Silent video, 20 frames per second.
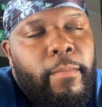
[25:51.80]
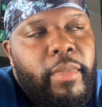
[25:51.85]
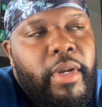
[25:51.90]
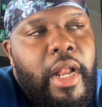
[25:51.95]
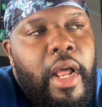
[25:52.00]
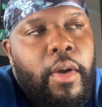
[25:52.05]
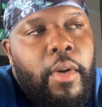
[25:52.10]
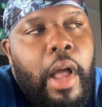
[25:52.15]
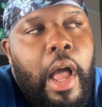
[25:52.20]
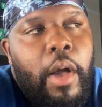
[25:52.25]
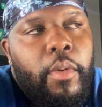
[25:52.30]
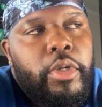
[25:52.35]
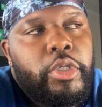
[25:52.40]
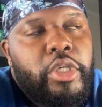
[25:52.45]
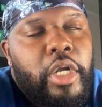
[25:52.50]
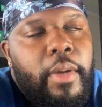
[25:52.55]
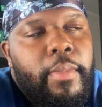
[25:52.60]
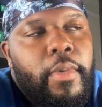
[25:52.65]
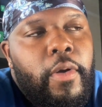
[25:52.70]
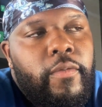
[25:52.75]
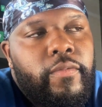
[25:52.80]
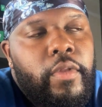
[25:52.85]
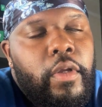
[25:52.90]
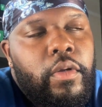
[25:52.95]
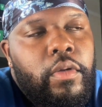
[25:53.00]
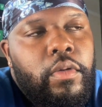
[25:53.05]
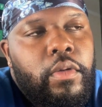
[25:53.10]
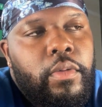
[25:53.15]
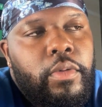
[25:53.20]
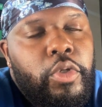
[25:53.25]
but I would try both
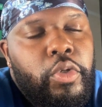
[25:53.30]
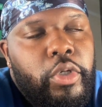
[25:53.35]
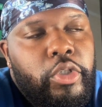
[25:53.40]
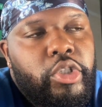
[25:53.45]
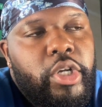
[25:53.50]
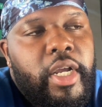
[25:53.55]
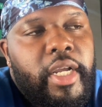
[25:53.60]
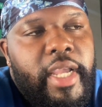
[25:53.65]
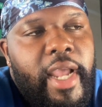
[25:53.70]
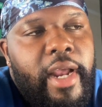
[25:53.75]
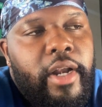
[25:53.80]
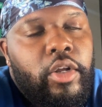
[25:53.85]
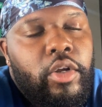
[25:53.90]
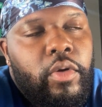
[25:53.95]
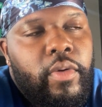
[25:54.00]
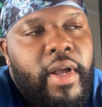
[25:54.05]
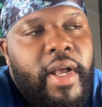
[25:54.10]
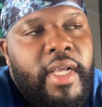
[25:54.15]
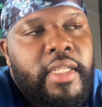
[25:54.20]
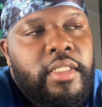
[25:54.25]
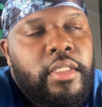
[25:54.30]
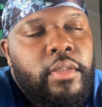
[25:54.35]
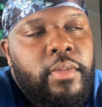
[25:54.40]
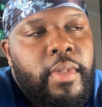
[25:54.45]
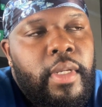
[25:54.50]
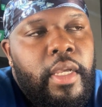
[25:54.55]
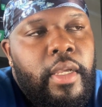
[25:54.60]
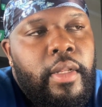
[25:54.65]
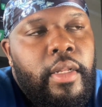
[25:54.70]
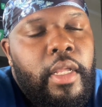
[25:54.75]
though. You can try categorizing
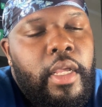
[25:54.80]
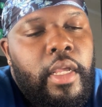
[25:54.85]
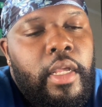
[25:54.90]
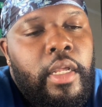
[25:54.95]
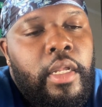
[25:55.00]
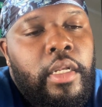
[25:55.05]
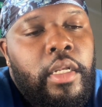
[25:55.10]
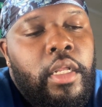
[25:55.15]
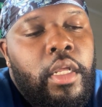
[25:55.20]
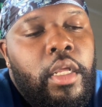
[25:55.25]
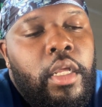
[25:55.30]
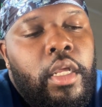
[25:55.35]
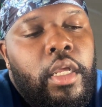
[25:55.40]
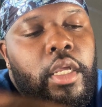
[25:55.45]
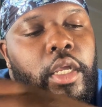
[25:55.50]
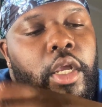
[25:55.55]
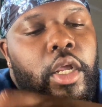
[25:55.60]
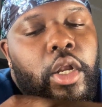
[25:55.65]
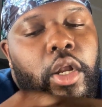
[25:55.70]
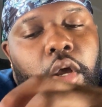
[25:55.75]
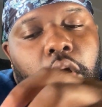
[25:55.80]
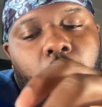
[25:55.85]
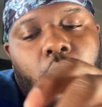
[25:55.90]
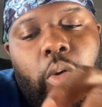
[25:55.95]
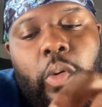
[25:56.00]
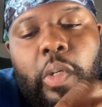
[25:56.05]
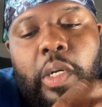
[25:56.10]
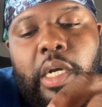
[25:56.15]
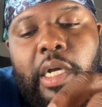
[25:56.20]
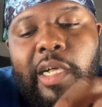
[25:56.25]
them
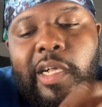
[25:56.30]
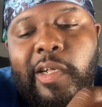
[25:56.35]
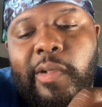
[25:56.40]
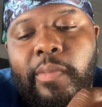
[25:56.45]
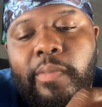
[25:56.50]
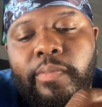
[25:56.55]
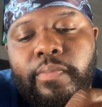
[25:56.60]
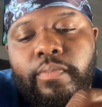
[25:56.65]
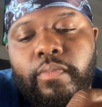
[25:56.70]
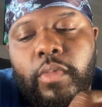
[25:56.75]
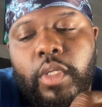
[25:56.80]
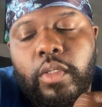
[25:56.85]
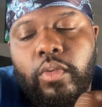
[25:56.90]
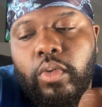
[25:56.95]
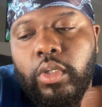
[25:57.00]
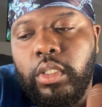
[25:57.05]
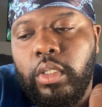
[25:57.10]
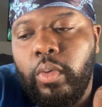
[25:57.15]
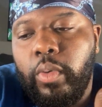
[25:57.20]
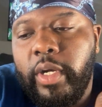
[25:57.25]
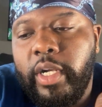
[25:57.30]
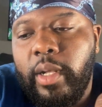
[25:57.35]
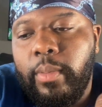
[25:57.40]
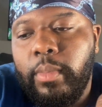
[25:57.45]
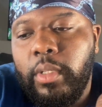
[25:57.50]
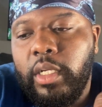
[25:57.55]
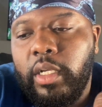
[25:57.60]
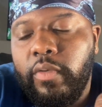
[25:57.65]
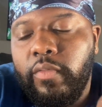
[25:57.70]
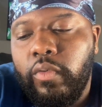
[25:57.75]
and what's the word I'm
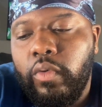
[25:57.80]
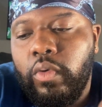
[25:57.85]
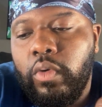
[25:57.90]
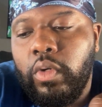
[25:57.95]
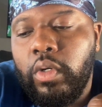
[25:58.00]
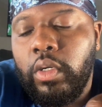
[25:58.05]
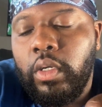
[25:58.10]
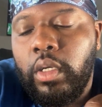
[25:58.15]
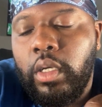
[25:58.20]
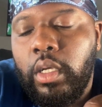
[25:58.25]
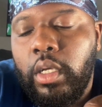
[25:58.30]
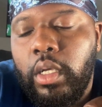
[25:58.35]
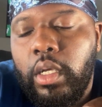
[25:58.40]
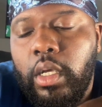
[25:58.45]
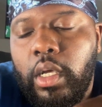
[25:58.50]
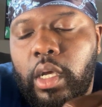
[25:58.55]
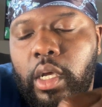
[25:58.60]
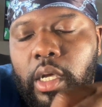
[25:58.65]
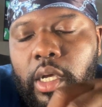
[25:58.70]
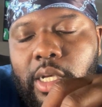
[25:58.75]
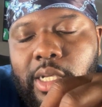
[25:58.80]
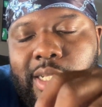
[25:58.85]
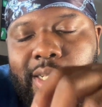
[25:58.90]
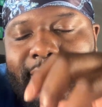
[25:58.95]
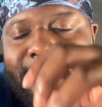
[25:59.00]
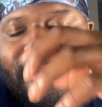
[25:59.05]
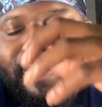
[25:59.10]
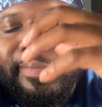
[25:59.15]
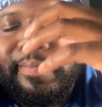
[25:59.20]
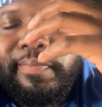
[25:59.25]
looking for?
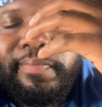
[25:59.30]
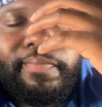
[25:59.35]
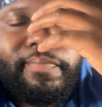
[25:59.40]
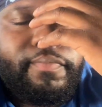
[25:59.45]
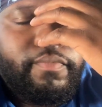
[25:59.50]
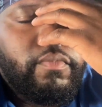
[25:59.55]
Um,